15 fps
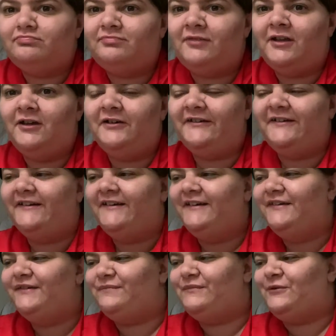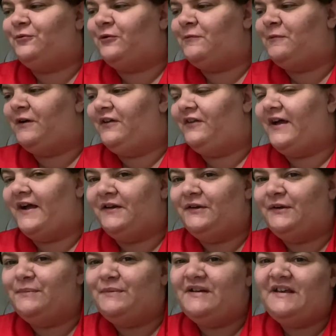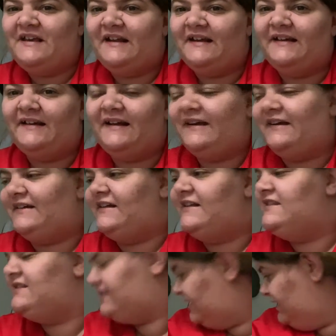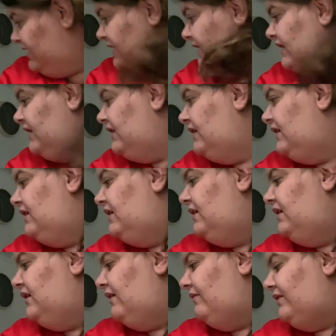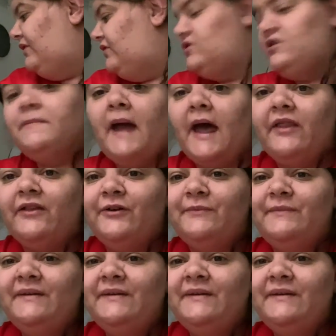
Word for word: I'm gonna warm all that up and eat it, I guess. I'm gonna go to the bathroom.